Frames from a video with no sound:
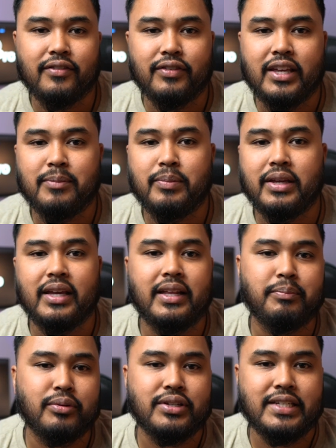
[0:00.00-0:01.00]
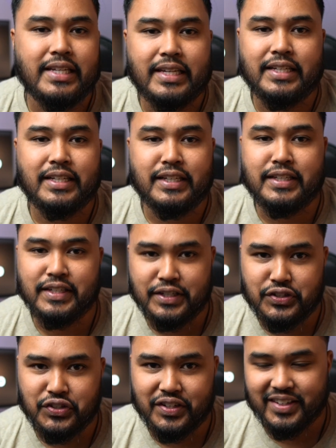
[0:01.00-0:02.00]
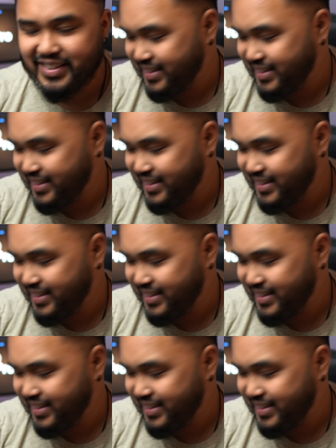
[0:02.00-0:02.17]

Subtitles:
of keeping it pristine condition.